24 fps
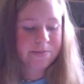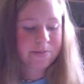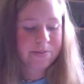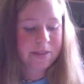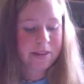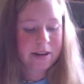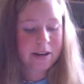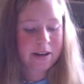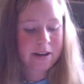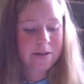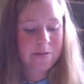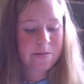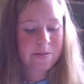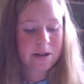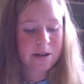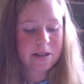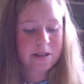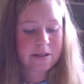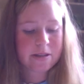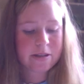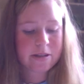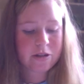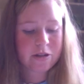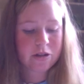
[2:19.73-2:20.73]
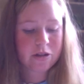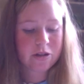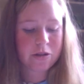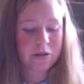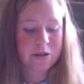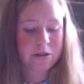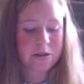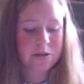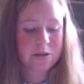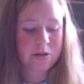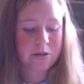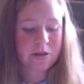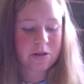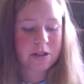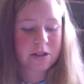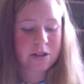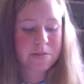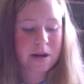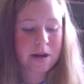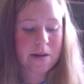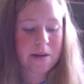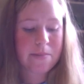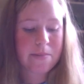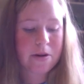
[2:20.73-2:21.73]
Then he went into the jewelry store to
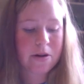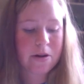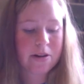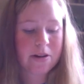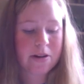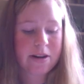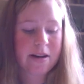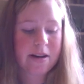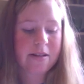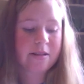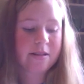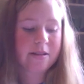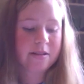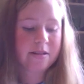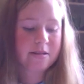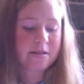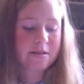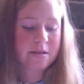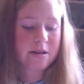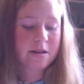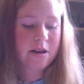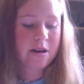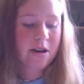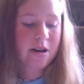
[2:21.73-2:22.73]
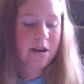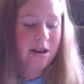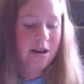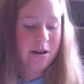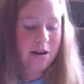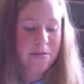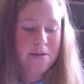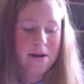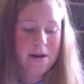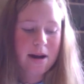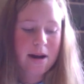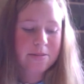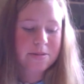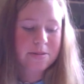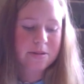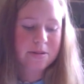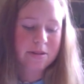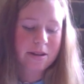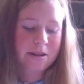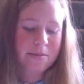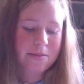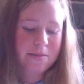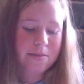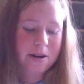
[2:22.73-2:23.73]
buy a pearl necklace, or perhaps
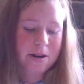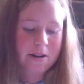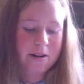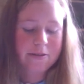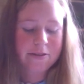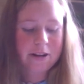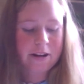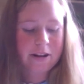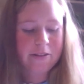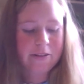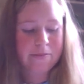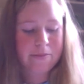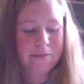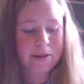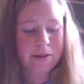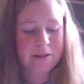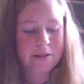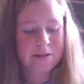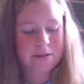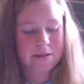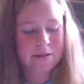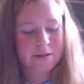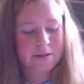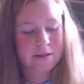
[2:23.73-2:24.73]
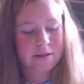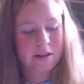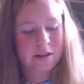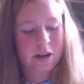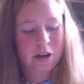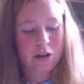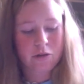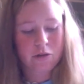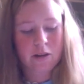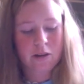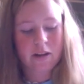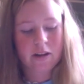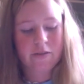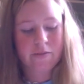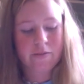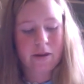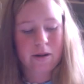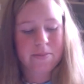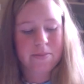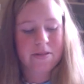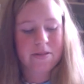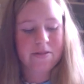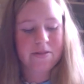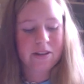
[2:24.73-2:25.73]
only a pair of cuff buttons, rid of my
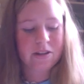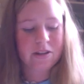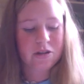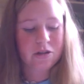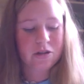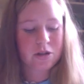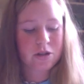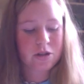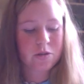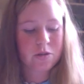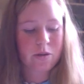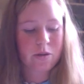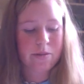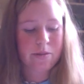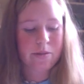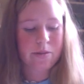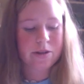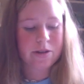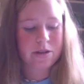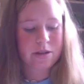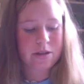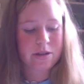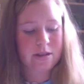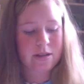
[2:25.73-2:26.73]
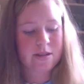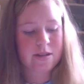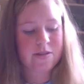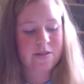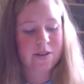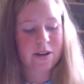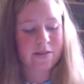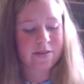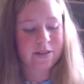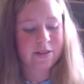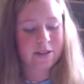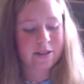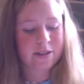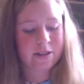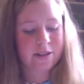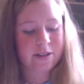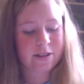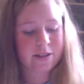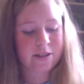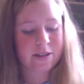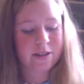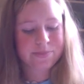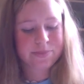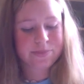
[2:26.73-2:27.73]
provincial squeamishness forever.
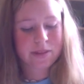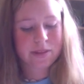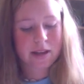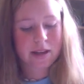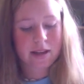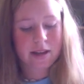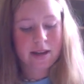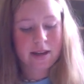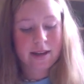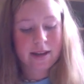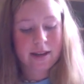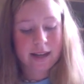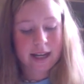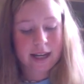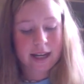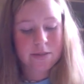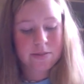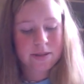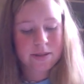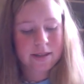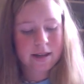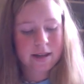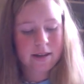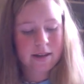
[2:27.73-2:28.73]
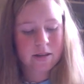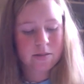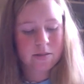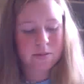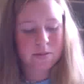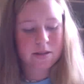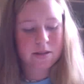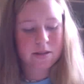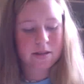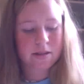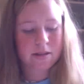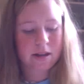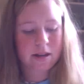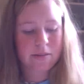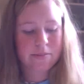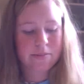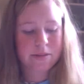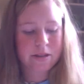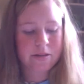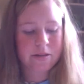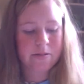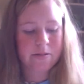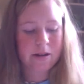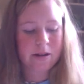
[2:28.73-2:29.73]
Gatsby's house was still
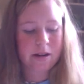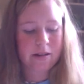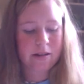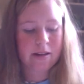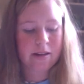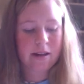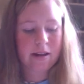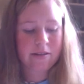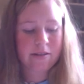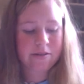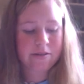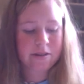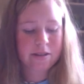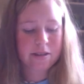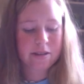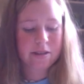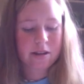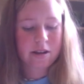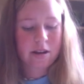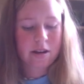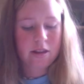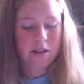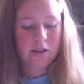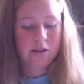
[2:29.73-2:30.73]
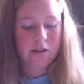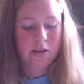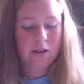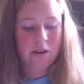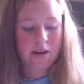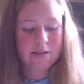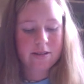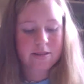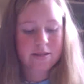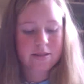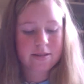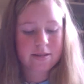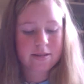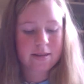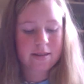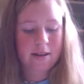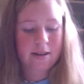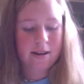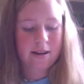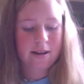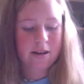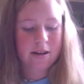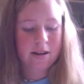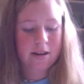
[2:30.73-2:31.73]
empty when I left. The grass on his
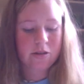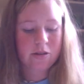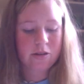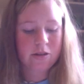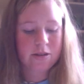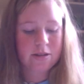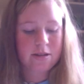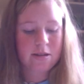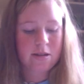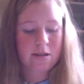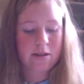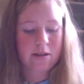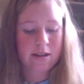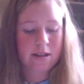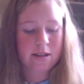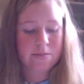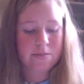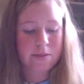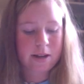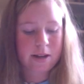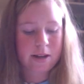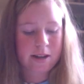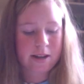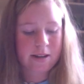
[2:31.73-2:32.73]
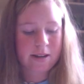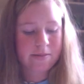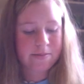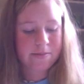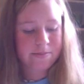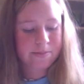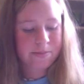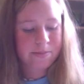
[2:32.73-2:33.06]
lawn had grown as long as mine.